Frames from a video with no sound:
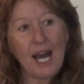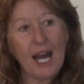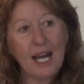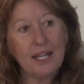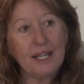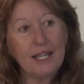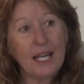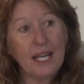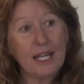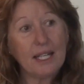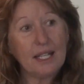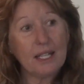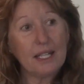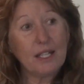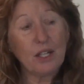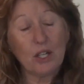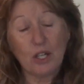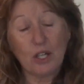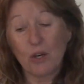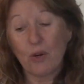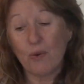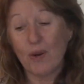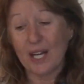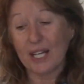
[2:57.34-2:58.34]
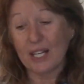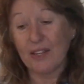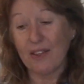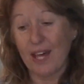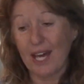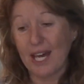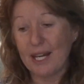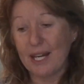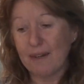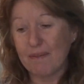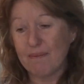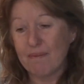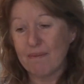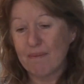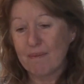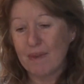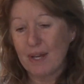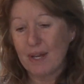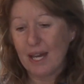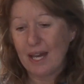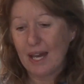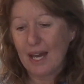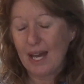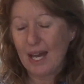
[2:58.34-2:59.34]
And then correct that.
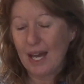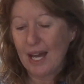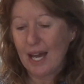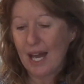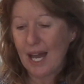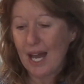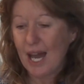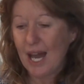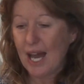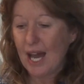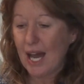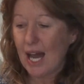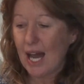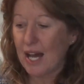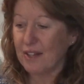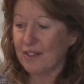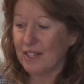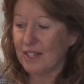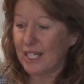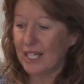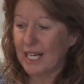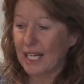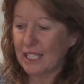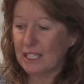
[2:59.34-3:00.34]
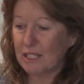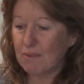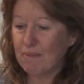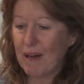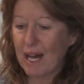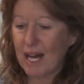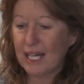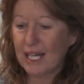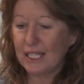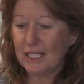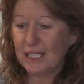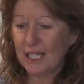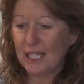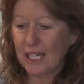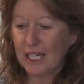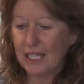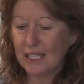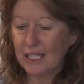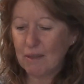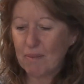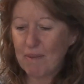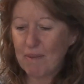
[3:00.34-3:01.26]
The next page is